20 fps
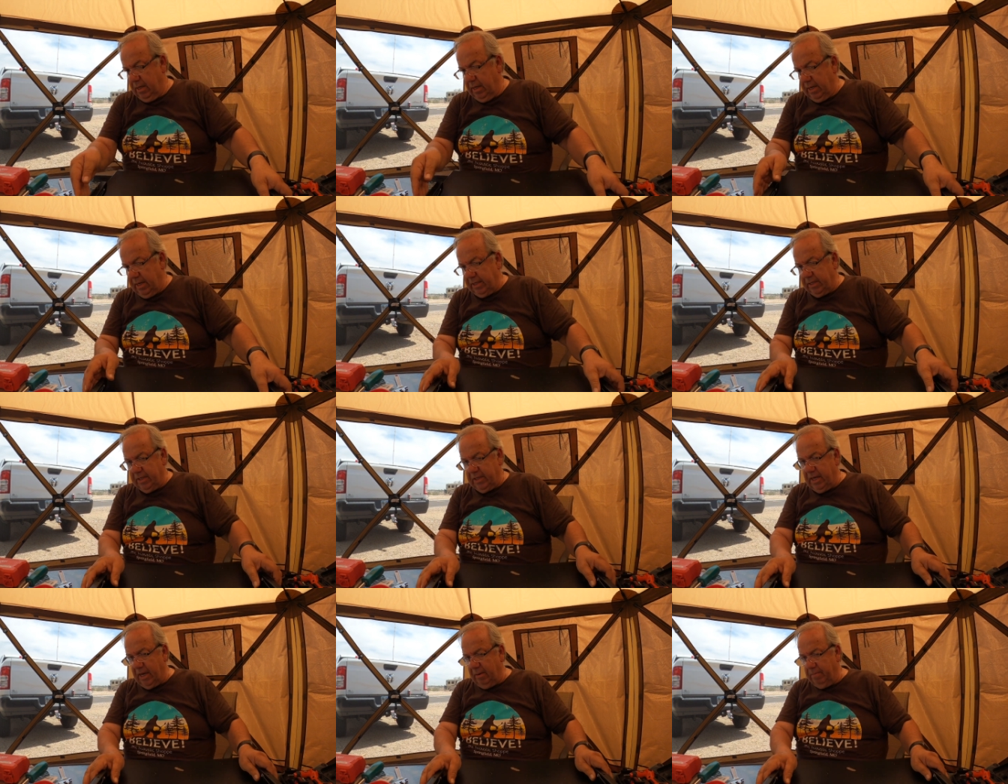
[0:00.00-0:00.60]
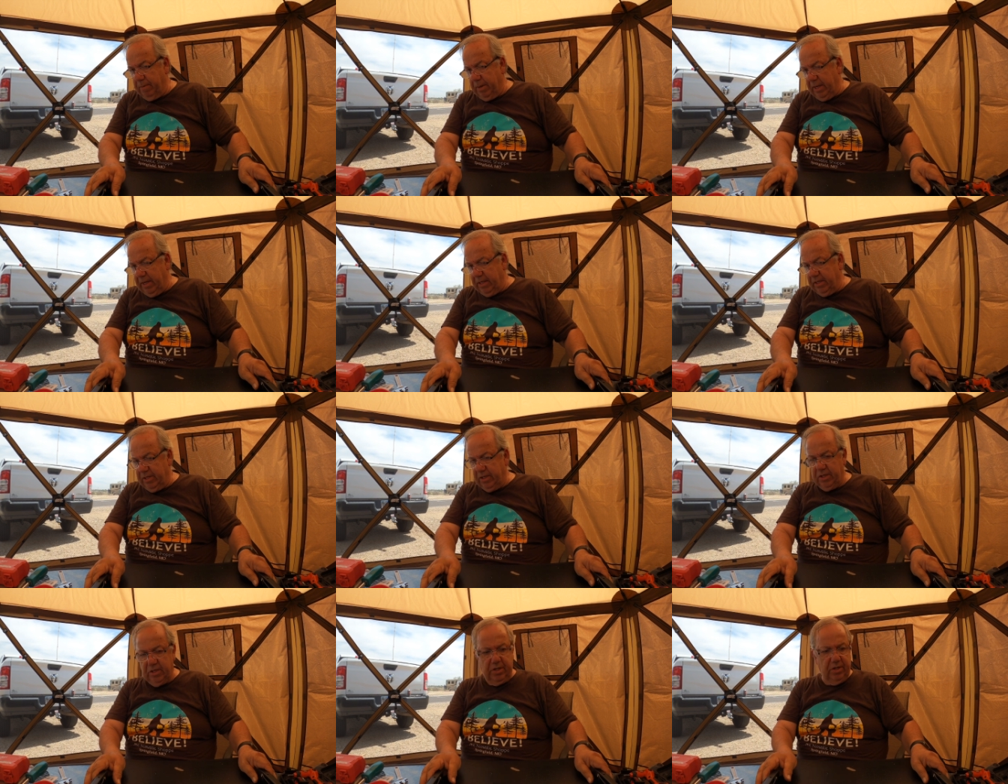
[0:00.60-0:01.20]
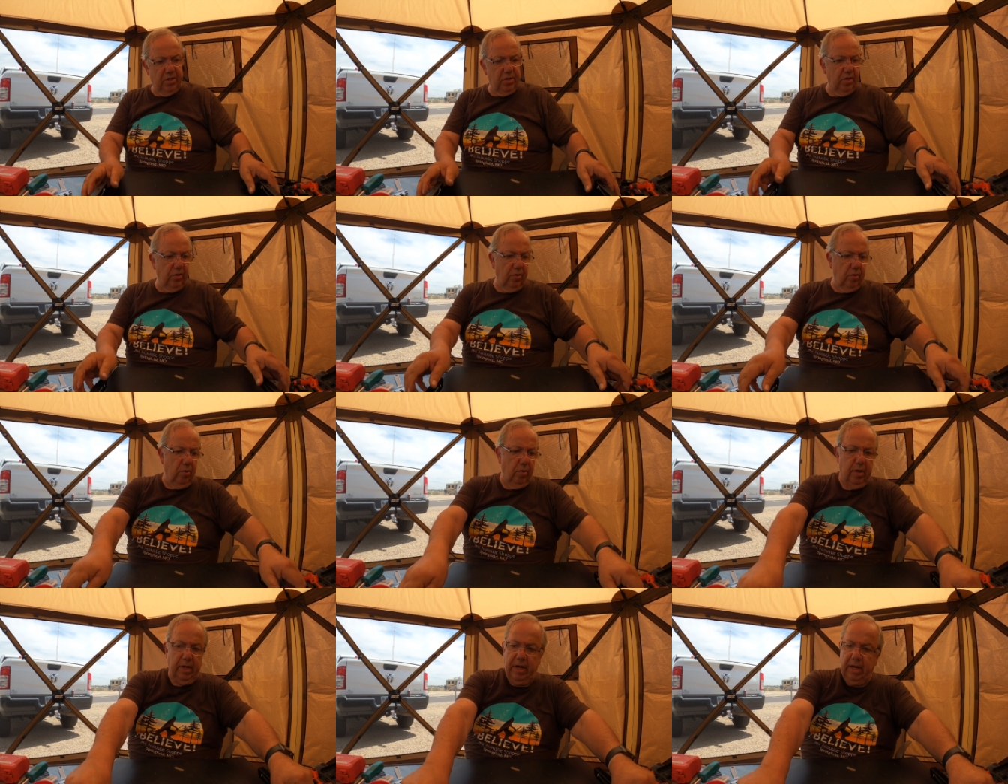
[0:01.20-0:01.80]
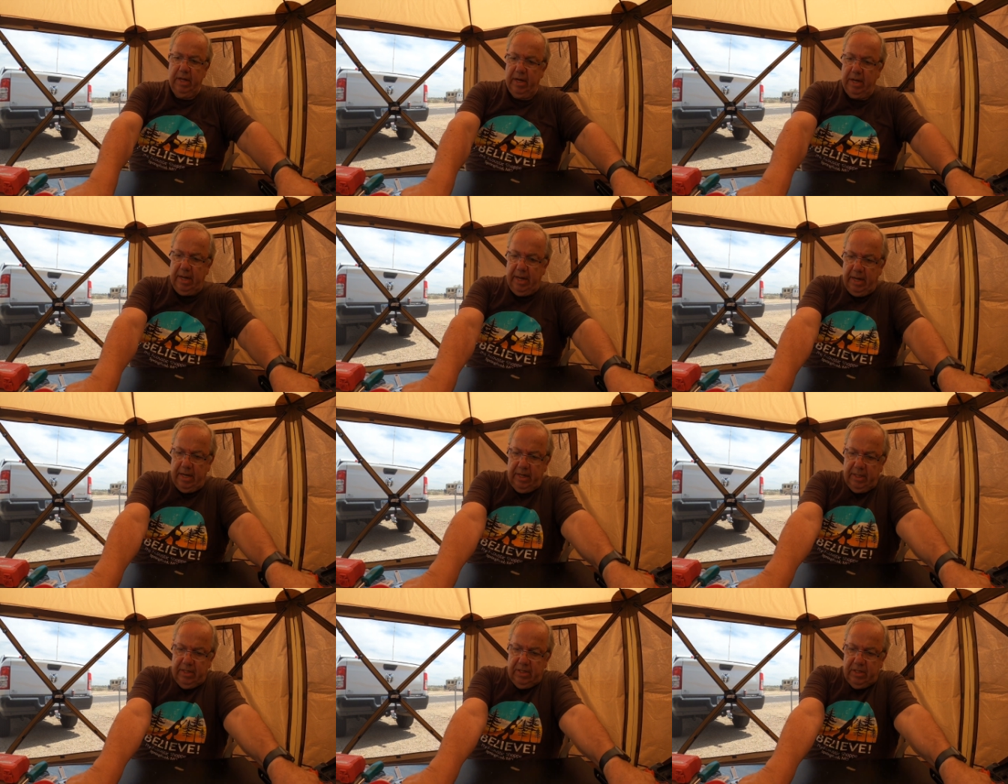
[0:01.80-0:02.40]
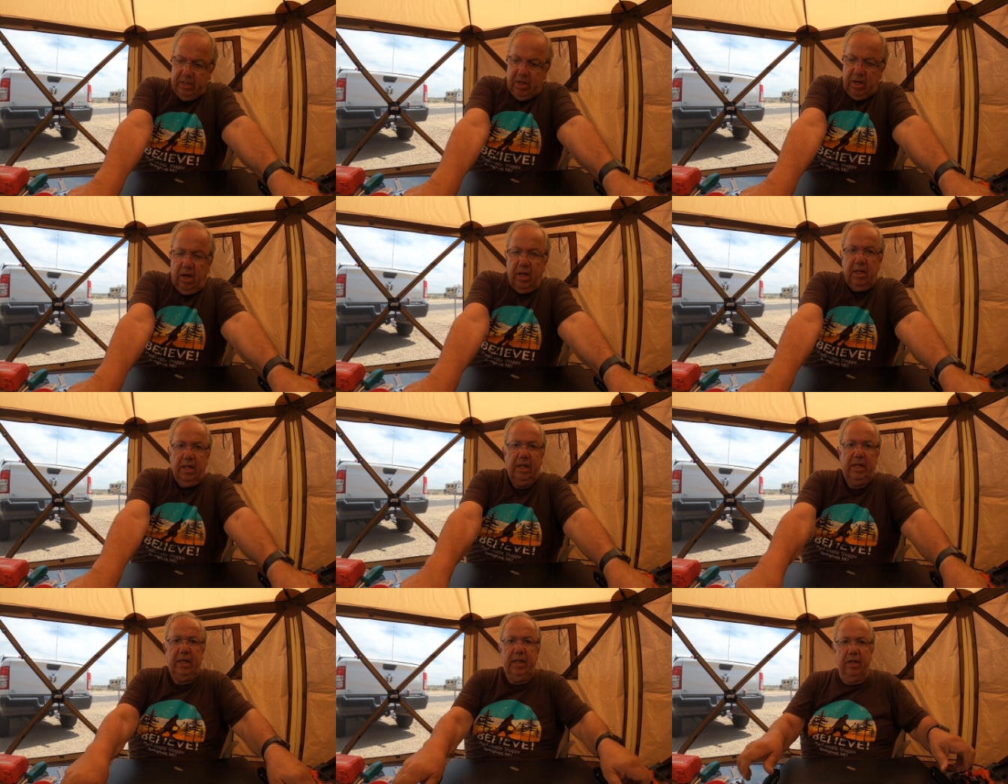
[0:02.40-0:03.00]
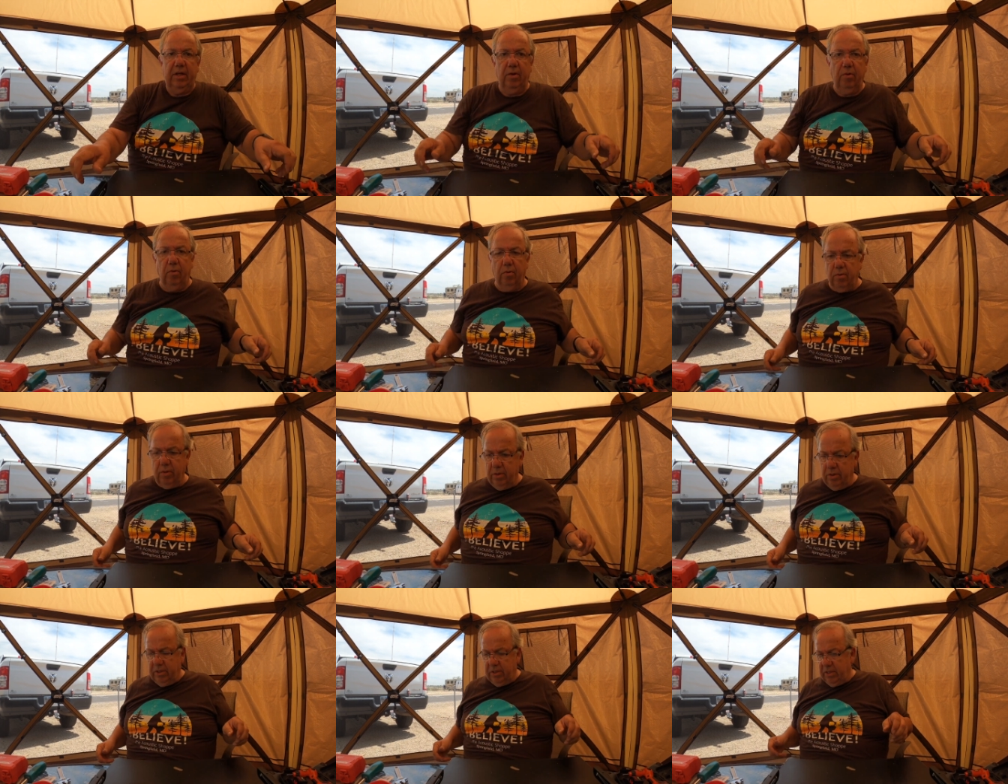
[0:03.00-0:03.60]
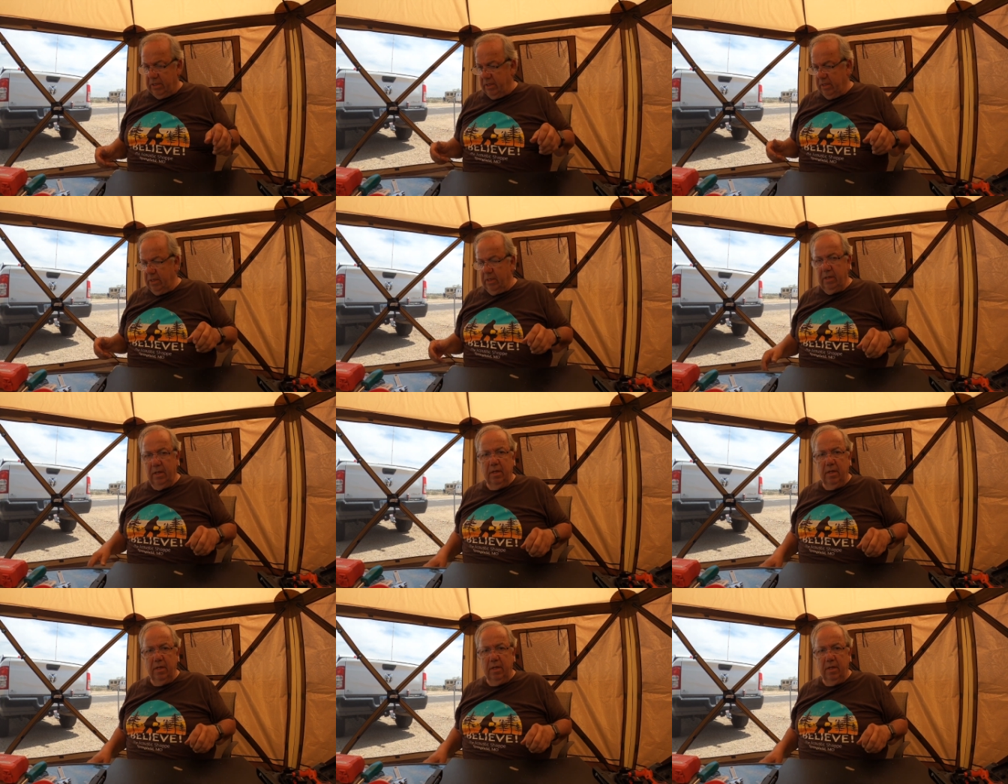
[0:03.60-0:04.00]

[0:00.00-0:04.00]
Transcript: Next step is just to go ahead and install it indoors.